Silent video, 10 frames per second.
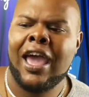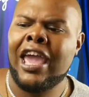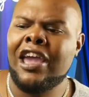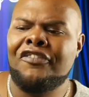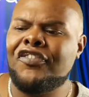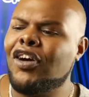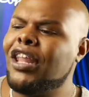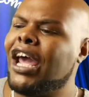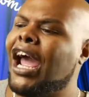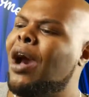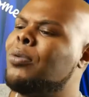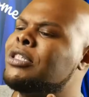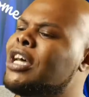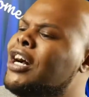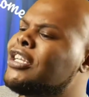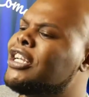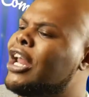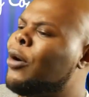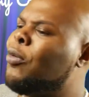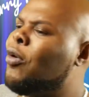It felt like I was under
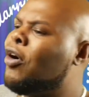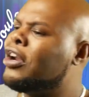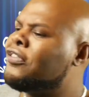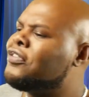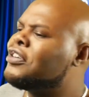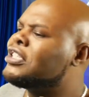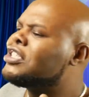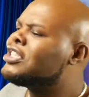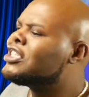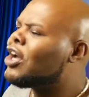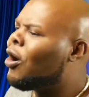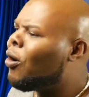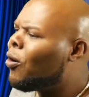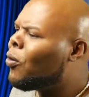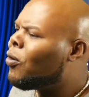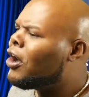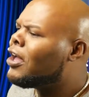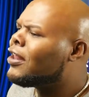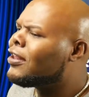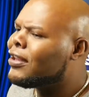that water for so
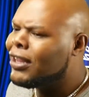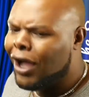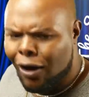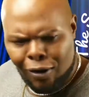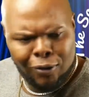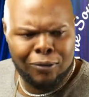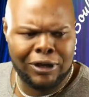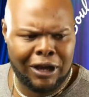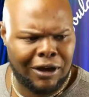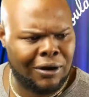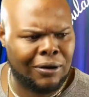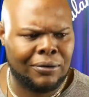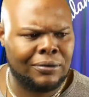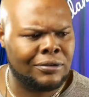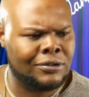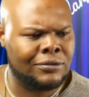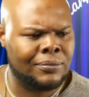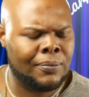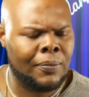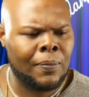long, y'all.
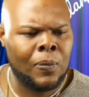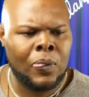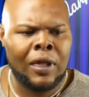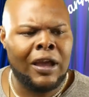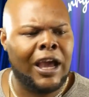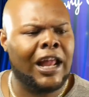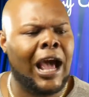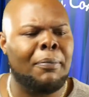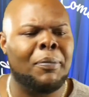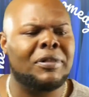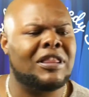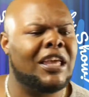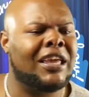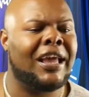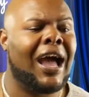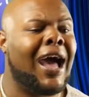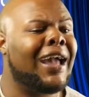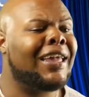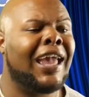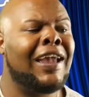And I remember thinking, I
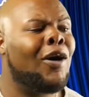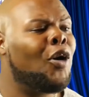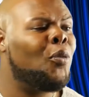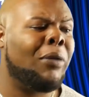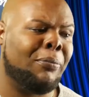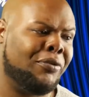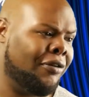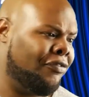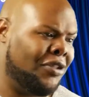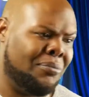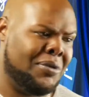can't hold my breath.